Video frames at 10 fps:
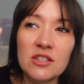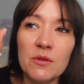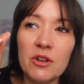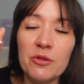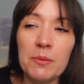
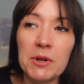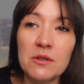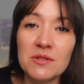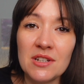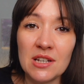So a lot of people I
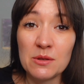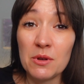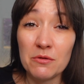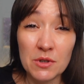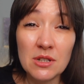used to dance
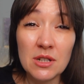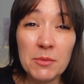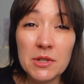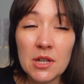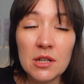with have recently
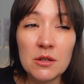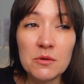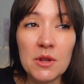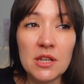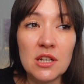been
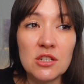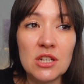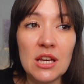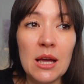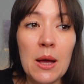diagnosed with
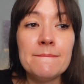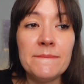ADHD,